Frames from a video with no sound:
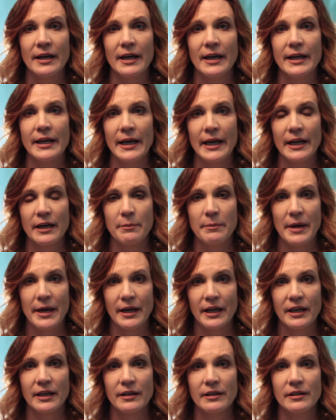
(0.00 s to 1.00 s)
and I had a
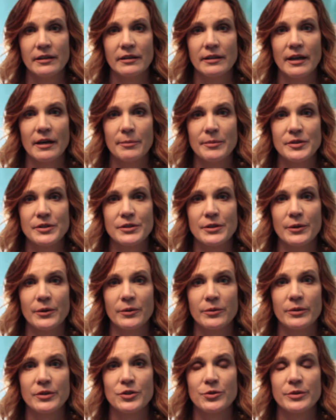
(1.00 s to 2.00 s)
manic
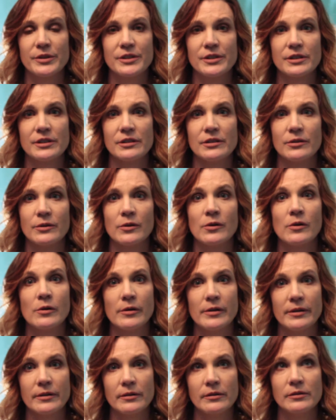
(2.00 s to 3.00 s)
episode which was
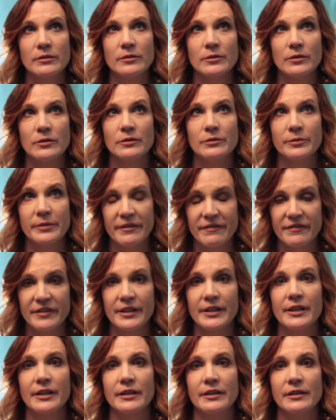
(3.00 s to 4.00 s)

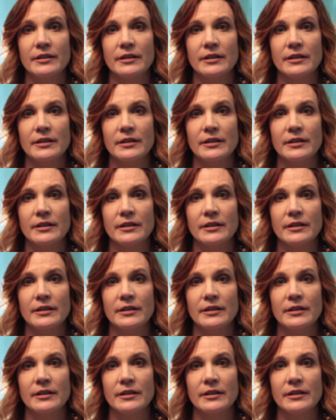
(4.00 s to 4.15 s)
horrific